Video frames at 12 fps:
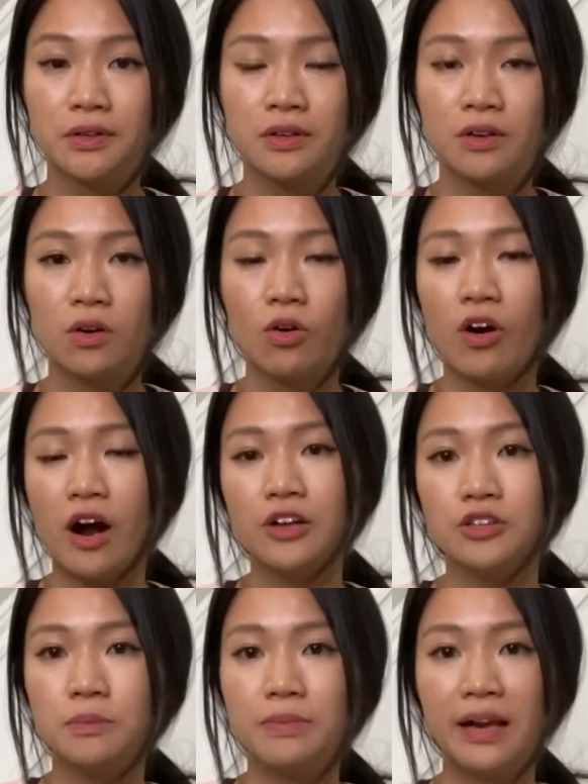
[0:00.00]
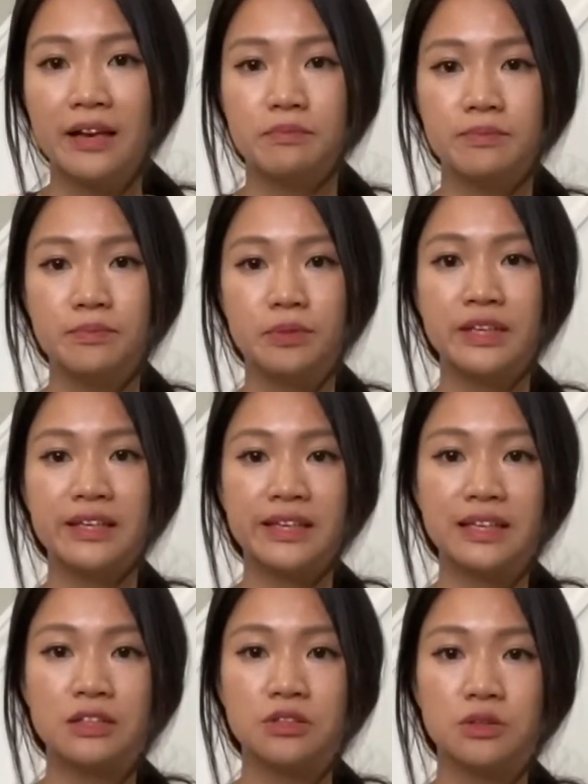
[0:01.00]
Or are you breathing
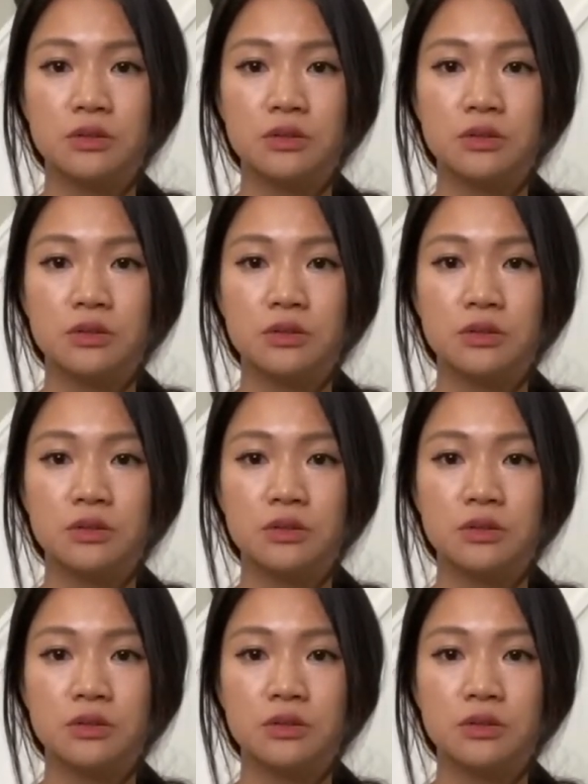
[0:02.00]
into